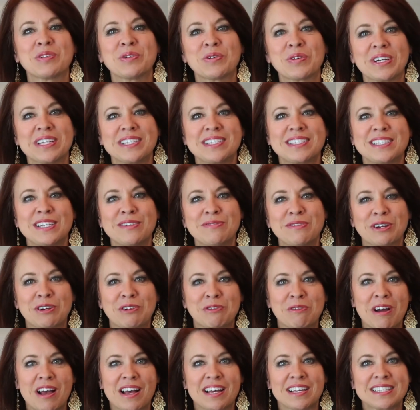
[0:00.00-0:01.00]
Lori
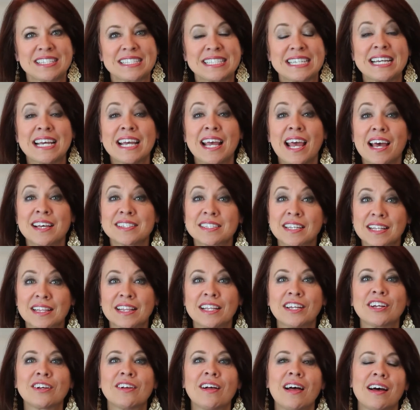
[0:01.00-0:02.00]
Stevick-Rust. As a
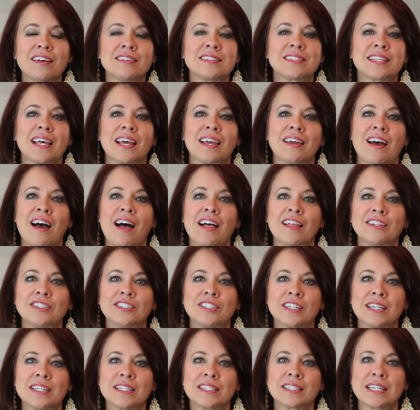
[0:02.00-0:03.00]
clinical health
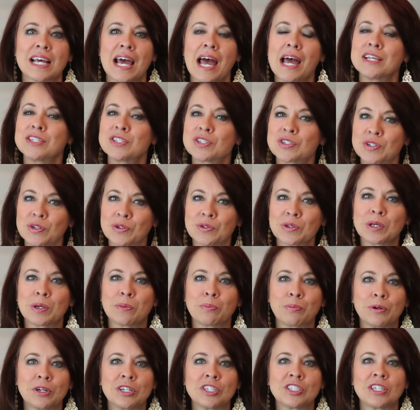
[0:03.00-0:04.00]
psychologist, I certainly
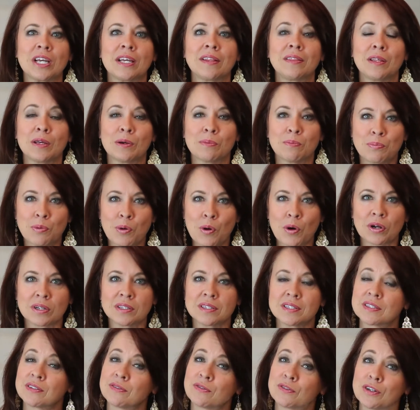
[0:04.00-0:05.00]
appreciate the
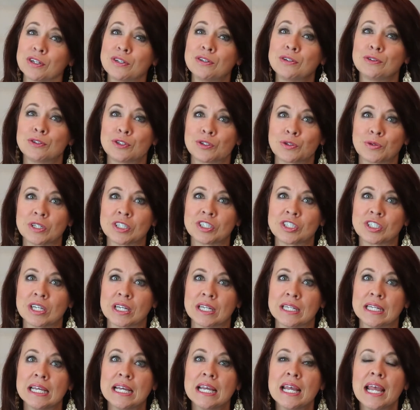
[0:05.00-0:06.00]
importance of good
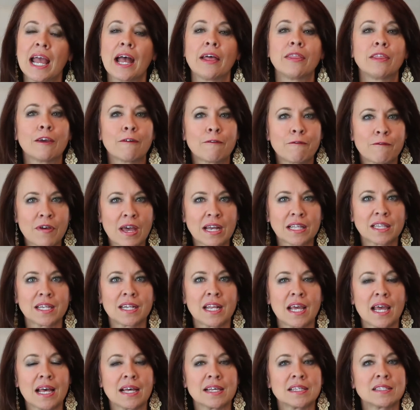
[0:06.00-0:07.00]
nutrition and the effect
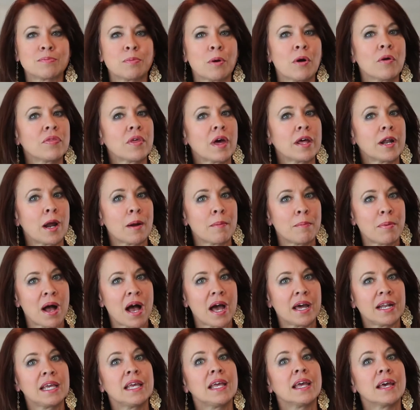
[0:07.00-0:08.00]
it has both on our
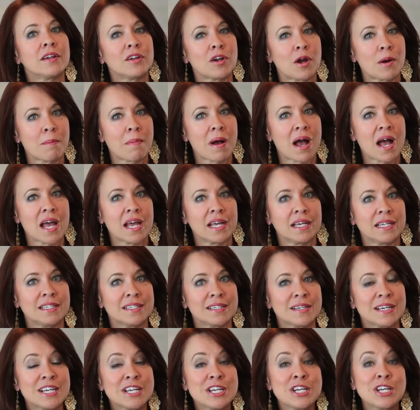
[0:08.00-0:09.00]
body and our mind.